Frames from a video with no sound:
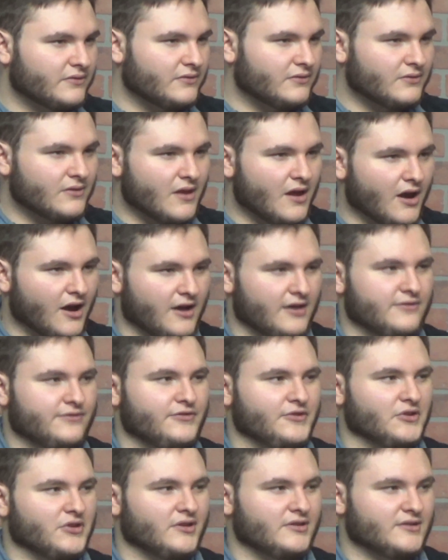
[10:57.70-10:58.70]
I
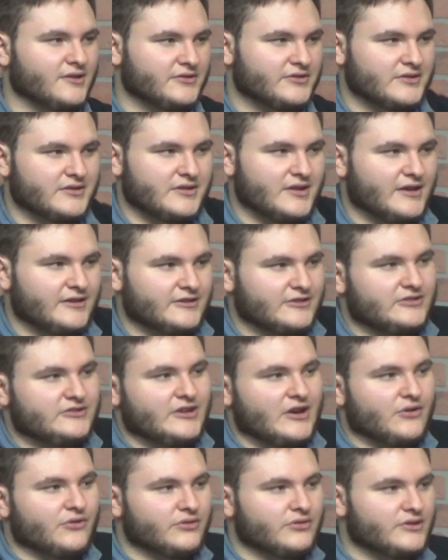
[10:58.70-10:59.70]
feel doesn't
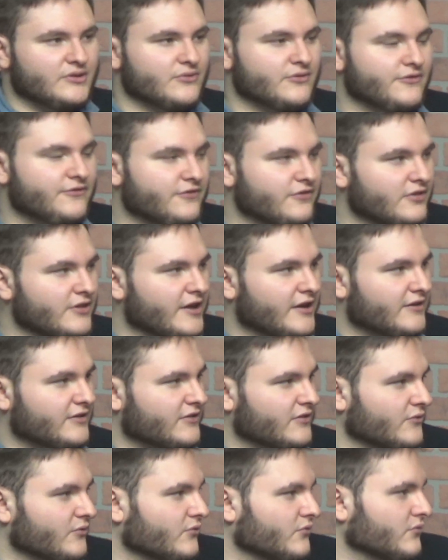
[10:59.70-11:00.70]
necessarily reflect
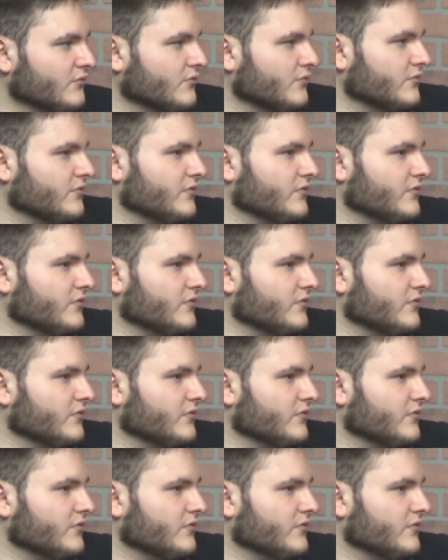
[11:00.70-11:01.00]
the